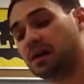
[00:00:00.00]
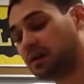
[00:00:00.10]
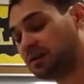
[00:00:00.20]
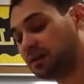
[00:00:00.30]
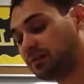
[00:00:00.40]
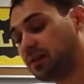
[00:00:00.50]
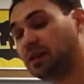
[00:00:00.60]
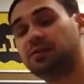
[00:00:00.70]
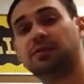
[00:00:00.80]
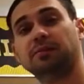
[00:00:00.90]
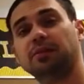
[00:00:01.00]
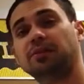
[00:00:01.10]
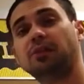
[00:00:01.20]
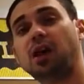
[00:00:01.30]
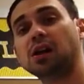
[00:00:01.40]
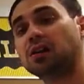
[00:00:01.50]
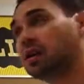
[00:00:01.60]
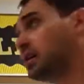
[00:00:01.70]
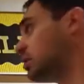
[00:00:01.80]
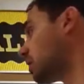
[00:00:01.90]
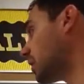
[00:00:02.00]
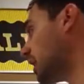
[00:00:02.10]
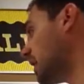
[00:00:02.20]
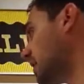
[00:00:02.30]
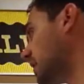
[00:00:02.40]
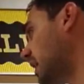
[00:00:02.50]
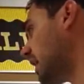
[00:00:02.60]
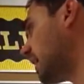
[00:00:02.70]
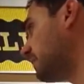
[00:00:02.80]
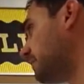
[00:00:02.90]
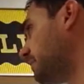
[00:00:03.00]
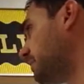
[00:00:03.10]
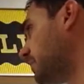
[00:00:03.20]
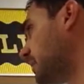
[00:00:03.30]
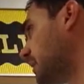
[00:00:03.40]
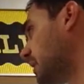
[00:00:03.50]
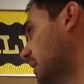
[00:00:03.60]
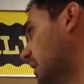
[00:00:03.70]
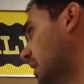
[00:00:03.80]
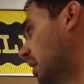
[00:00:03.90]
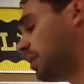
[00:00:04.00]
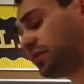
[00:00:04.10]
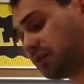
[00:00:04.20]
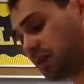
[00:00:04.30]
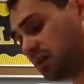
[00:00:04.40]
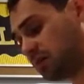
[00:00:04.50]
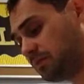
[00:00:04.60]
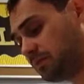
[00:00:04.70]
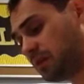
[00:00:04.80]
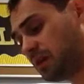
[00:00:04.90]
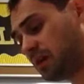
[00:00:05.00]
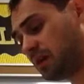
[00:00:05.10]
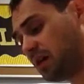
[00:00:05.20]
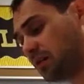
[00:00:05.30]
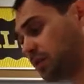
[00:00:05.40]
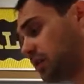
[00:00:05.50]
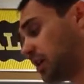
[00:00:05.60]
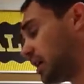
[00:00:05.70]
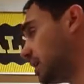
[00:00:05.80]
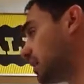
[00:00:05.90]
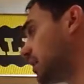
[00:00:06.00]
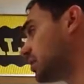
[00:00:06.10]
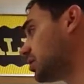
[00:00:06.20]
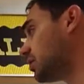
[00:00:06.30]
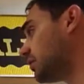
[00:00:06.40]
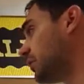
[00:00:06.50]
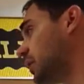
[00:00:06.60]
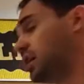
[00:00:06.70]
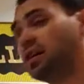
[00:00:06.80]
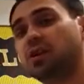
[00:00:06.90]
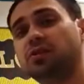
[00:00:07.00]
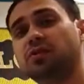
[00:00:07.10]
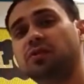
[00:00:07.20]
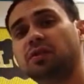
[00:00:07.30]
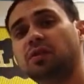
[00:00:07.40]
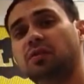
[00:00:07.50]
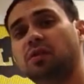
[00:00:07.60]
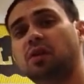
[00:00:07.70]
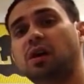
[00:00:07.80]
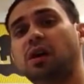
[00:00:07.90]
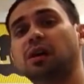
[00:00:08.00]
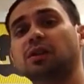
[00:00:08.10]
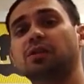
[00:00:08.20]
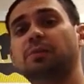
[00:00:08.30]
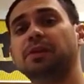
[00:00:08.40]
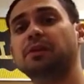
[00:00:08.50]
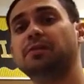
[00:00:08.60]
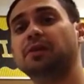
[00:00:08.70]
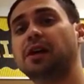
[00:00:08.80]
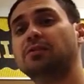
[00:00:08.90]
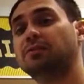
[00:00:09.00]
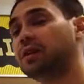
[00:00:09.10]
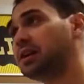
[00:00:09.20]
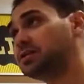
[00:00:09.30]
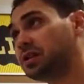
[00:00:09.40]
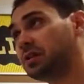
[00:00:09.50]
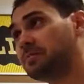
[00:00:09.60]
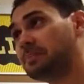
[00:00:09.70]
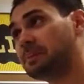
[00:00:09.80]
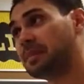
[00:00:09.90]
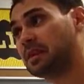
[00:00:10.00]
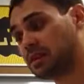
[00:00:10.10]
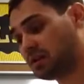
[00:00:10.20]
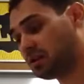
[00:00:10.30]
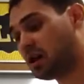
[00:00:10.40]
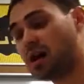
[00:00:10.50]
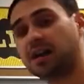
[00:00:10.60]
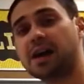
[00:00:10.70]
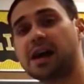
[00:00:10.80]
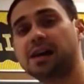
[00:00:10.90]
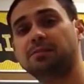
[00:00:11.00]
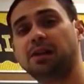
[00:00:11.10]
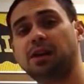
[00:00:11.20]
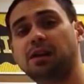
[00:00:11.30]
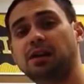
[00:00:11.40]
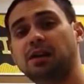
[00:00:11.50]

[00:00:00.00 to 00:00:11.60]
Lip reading: see me, see Mrs. Donnelly during Titan time. Also, if you need any additional videos or a little bit different explanation, Khan Academy,